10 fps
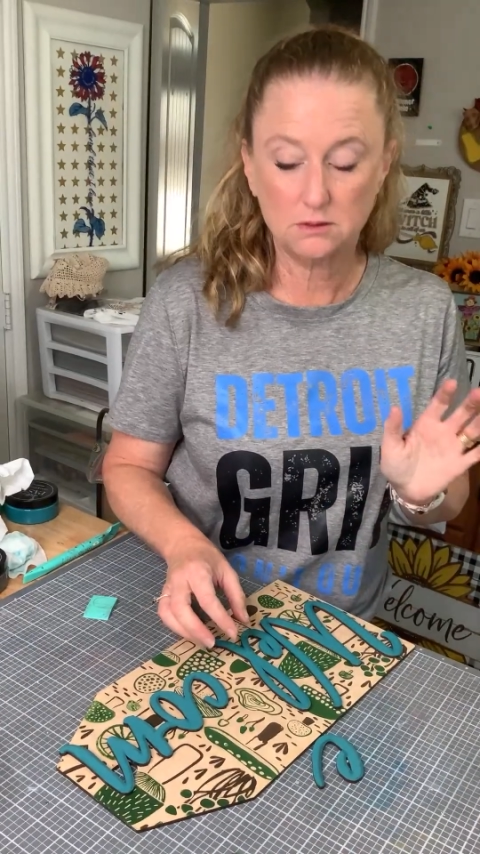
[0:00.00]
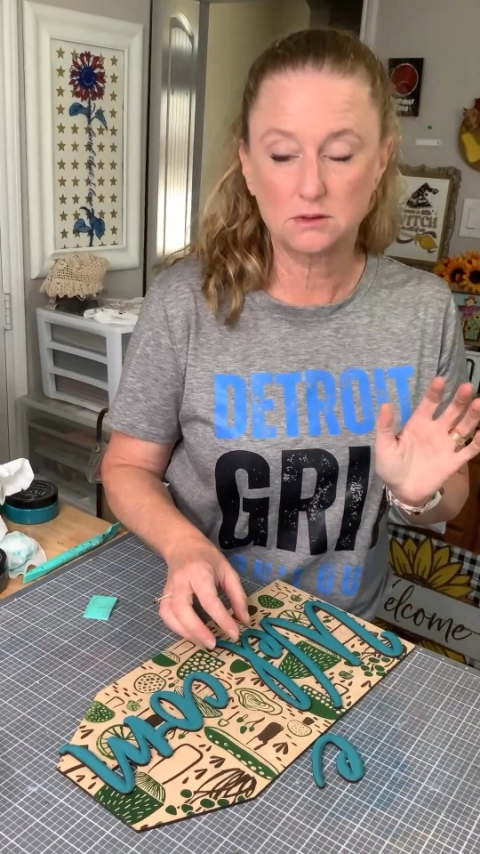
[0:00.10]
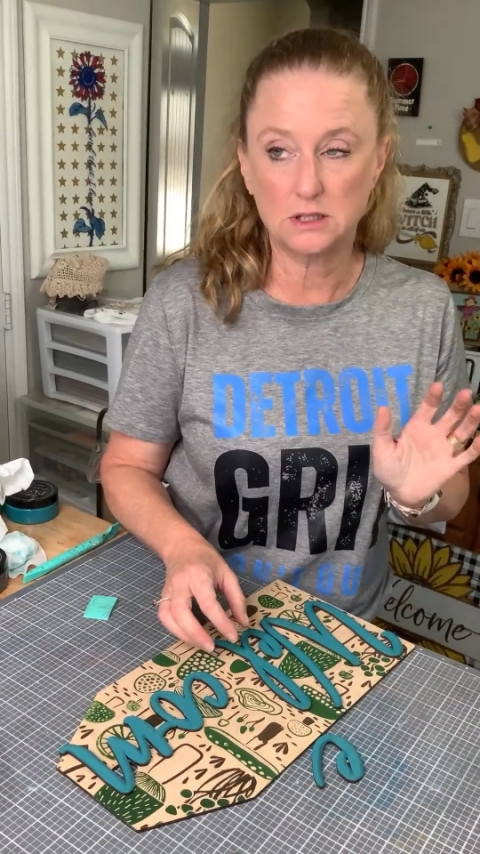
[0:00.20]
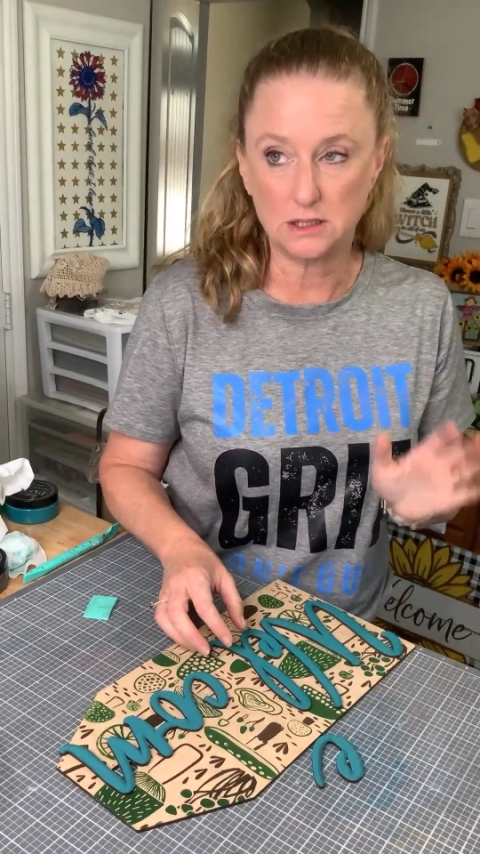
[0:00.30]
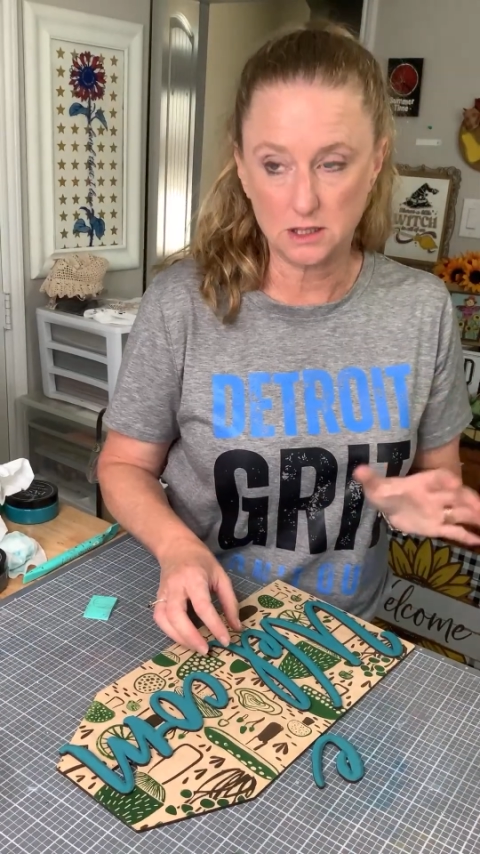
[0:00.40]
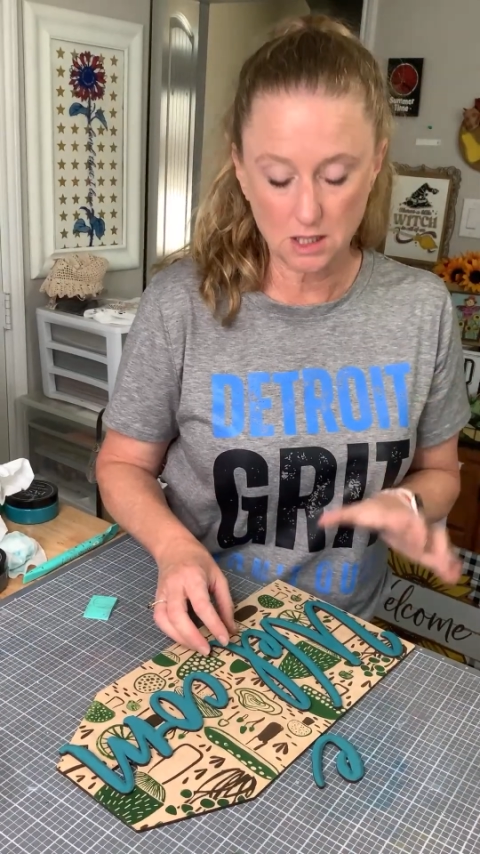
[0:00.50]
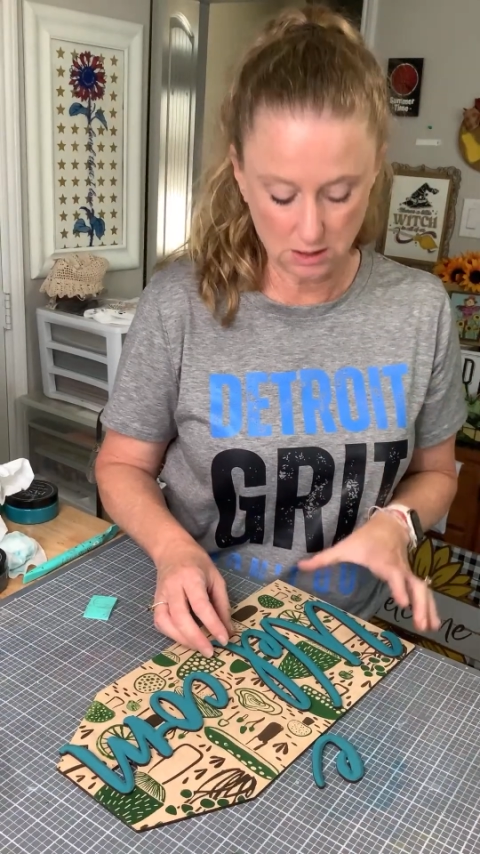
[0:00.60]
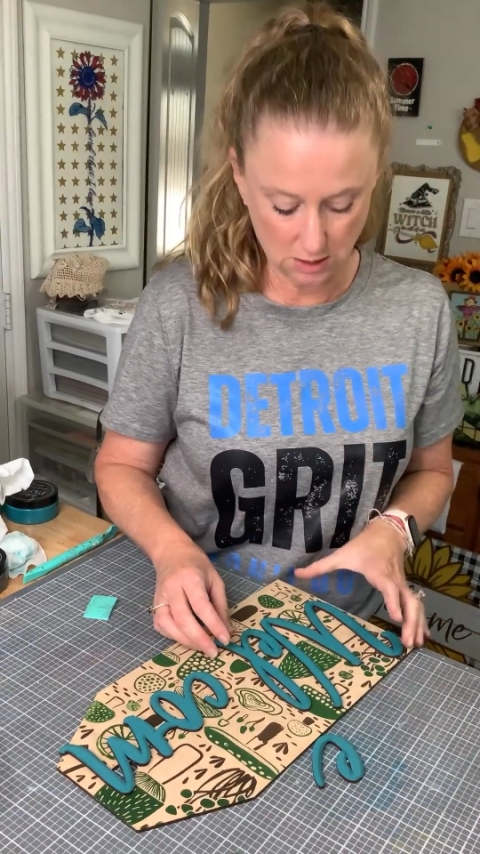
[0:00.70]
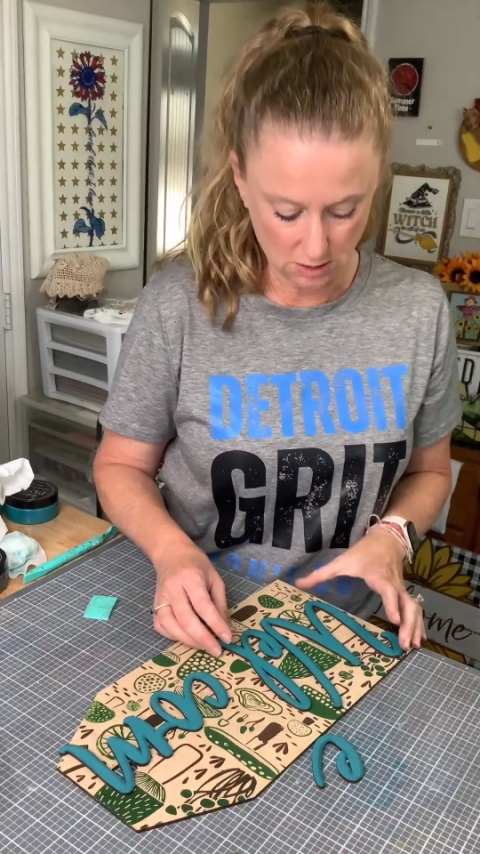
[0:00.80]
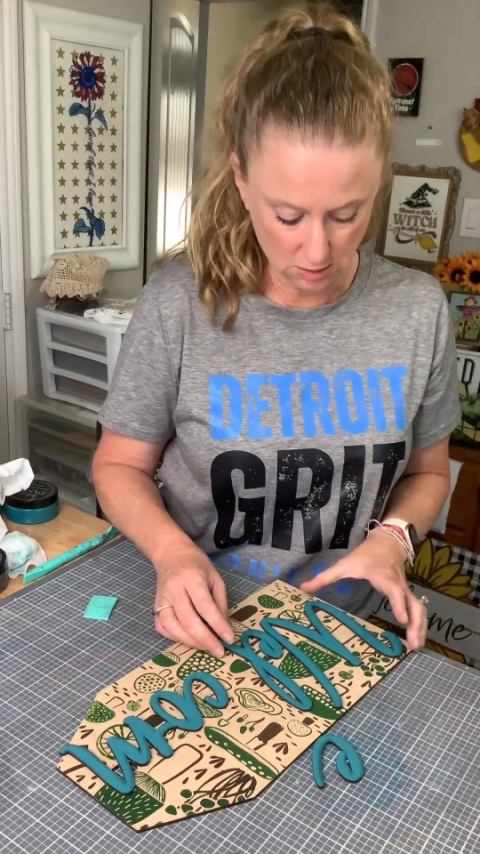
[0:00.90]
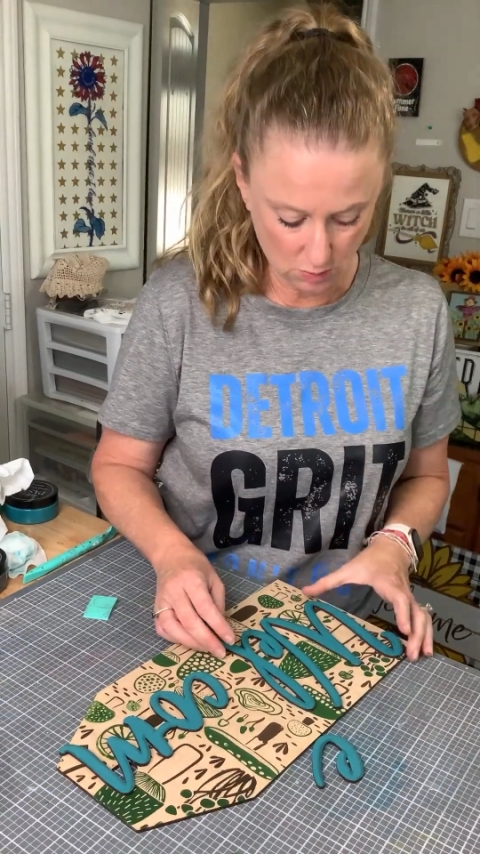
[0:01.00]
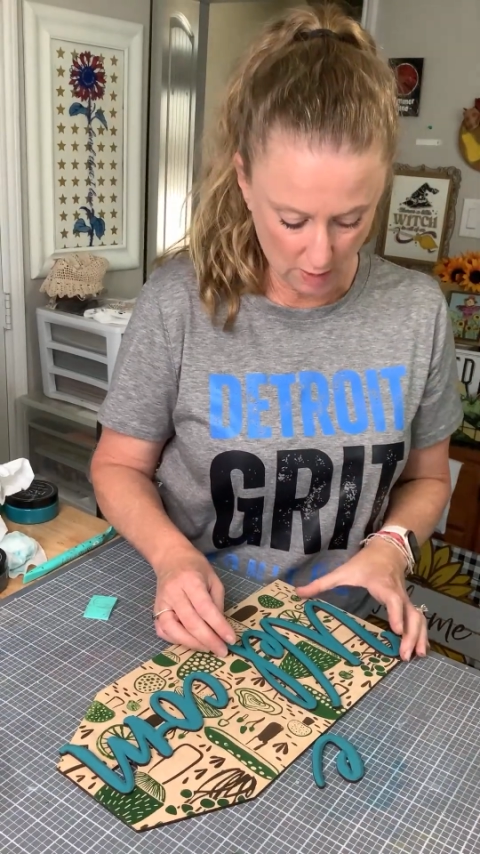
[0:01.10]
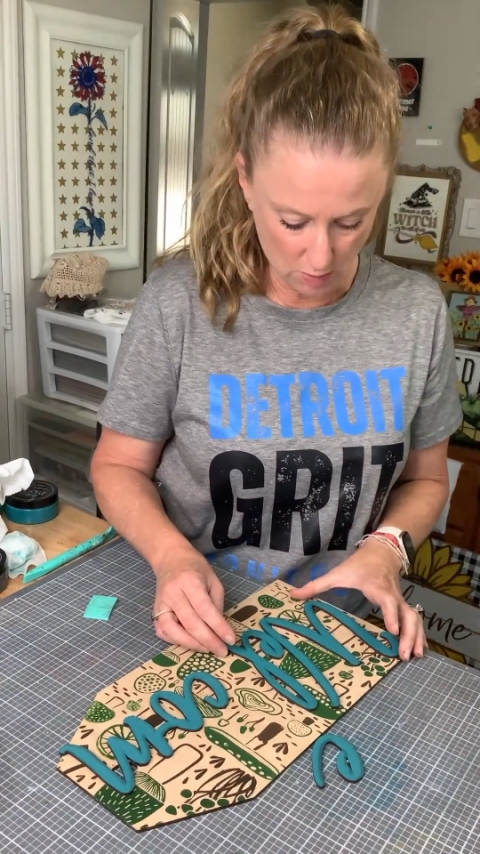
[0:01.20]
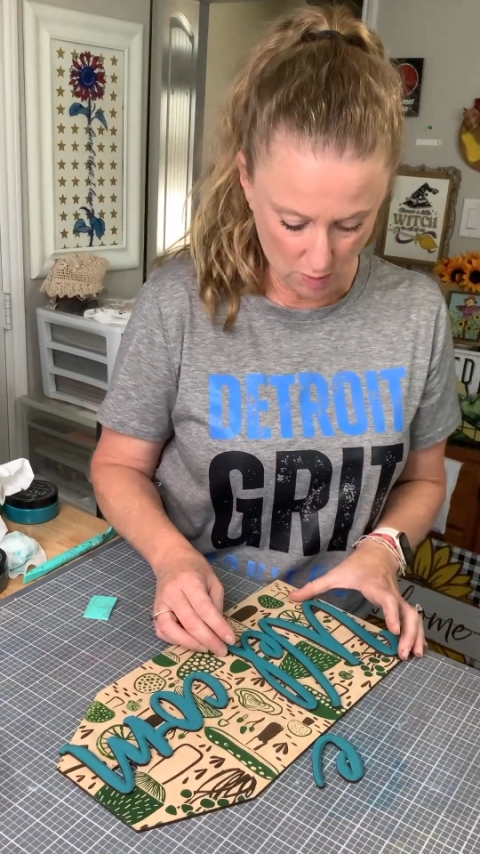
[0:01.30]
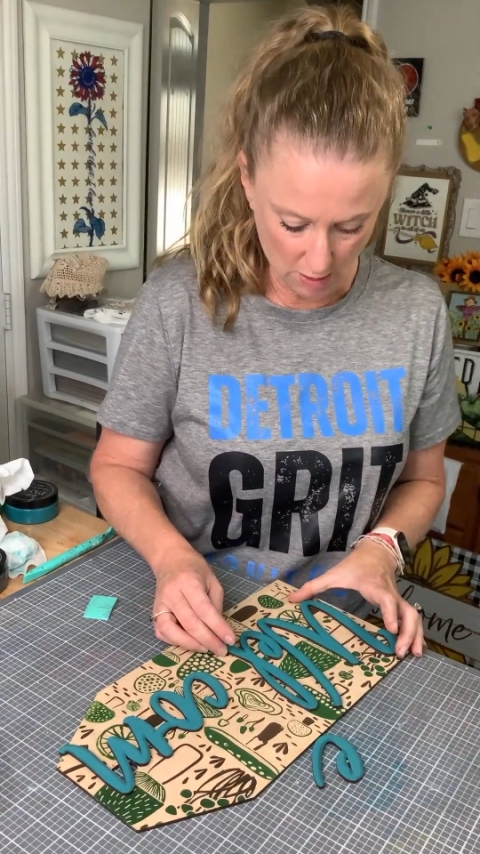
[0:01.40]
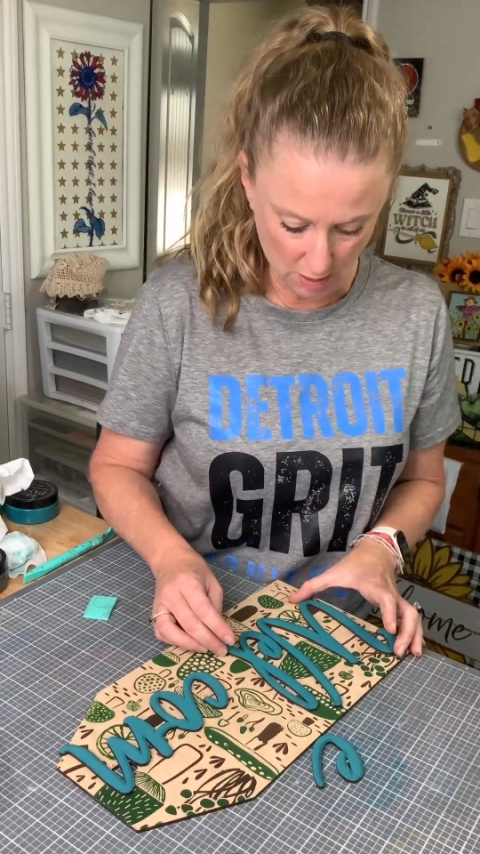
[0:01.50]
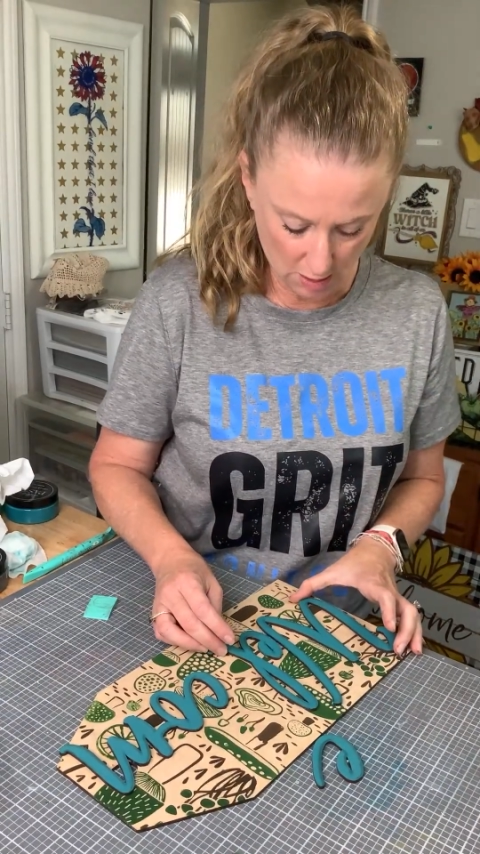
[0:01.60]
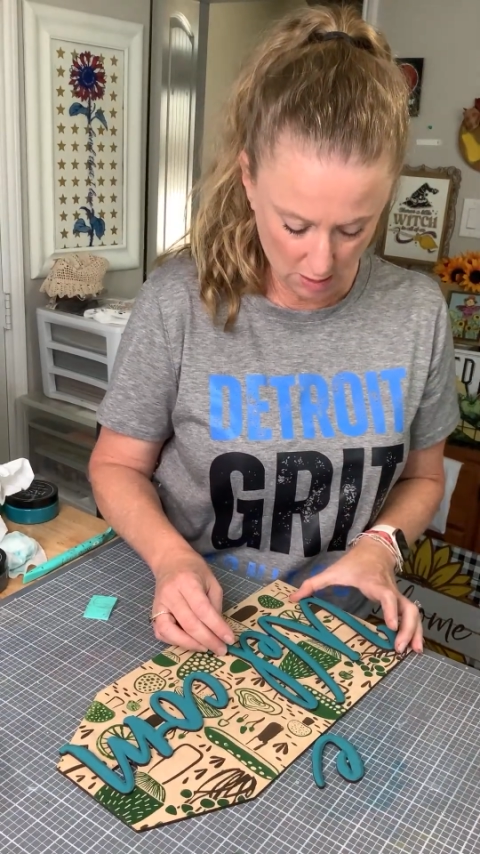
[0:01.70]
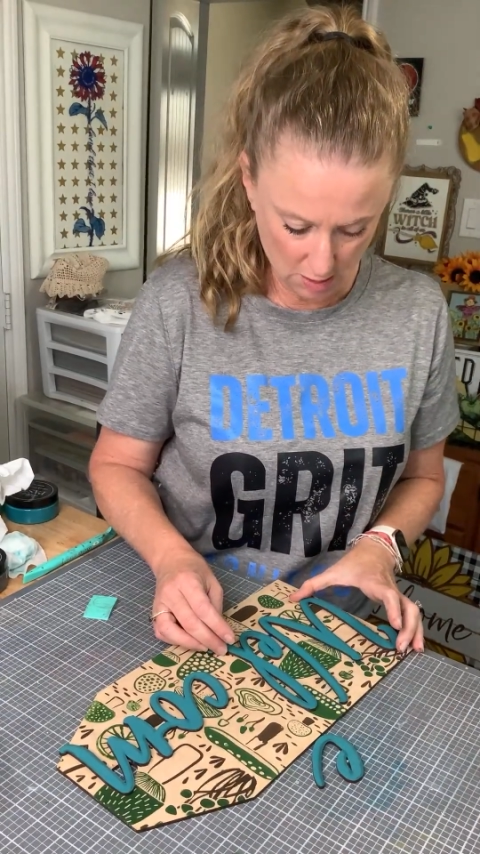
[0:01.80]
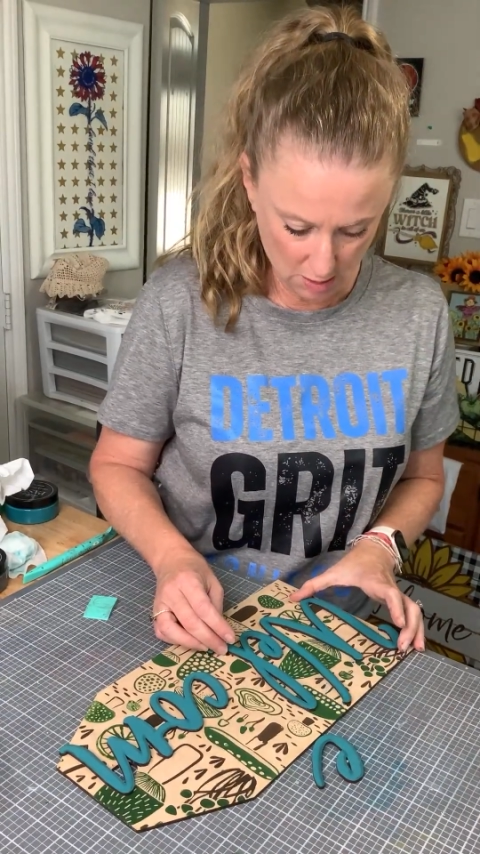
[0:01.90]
didn't cut this the way I wanted it.